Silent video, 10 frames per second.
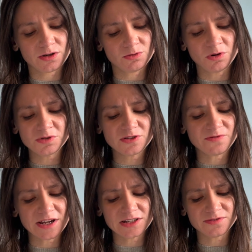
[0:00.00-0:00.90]
What was the
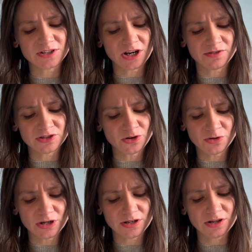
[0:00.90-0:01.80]
fate of the diary's
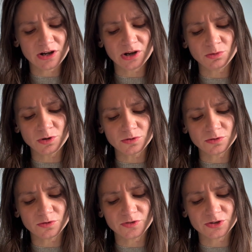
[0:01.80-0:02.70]
owner, and what
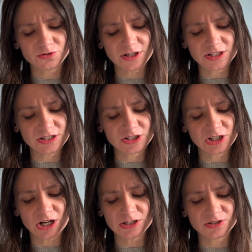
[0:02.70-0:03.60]
of the treasure she
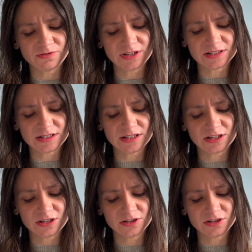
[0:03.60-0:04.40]
guarded so fiercely?